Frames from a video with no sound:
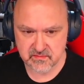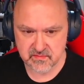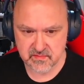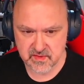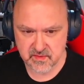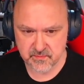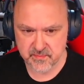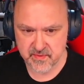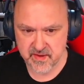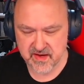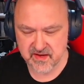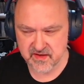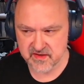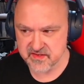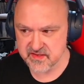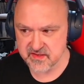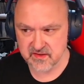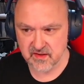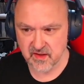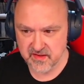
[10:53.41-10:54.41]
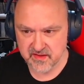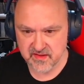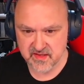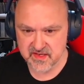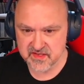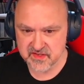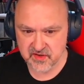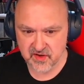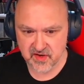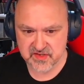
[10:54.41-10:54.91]
the bandits, like
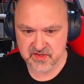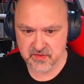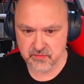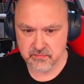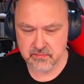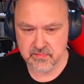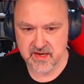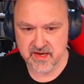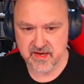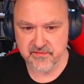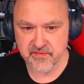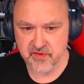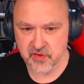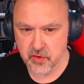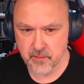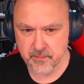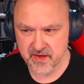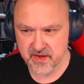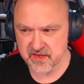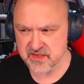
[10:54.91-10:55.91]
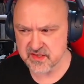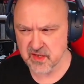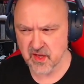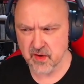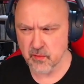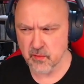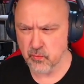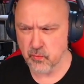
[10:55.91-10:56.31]
these guys, are ready for combat. It's like,